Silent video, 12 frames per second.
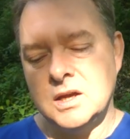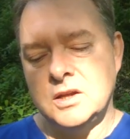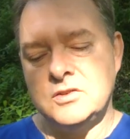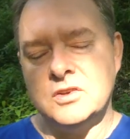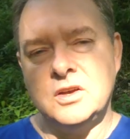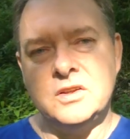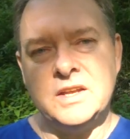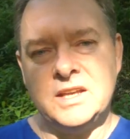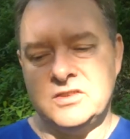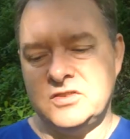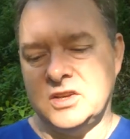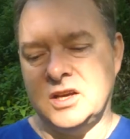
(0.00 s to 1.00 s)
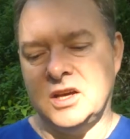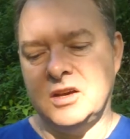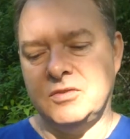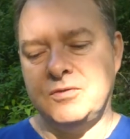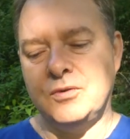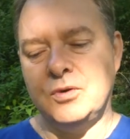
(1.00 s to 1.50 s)
So that
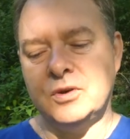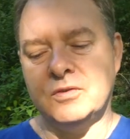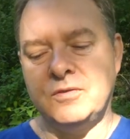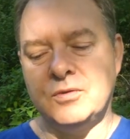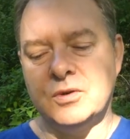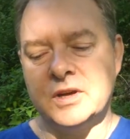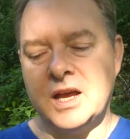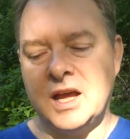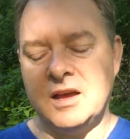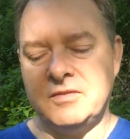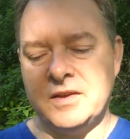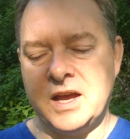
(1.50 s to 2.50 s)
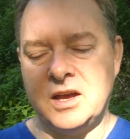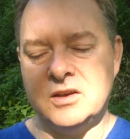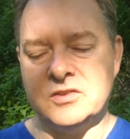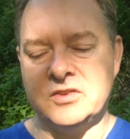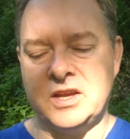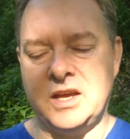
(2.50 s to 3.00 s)
4 to 4.5
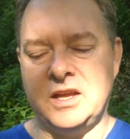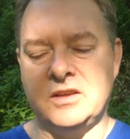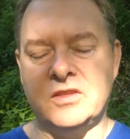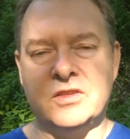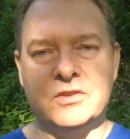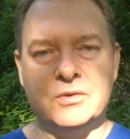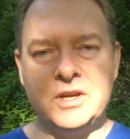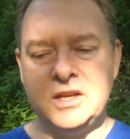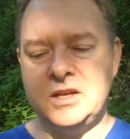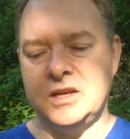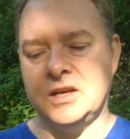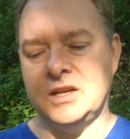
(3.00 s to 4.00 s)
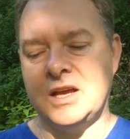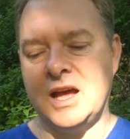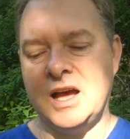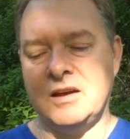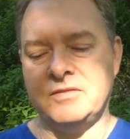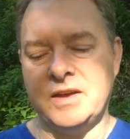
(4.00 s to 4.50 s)
hours and
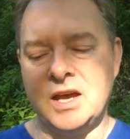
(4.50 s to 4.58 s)
3.5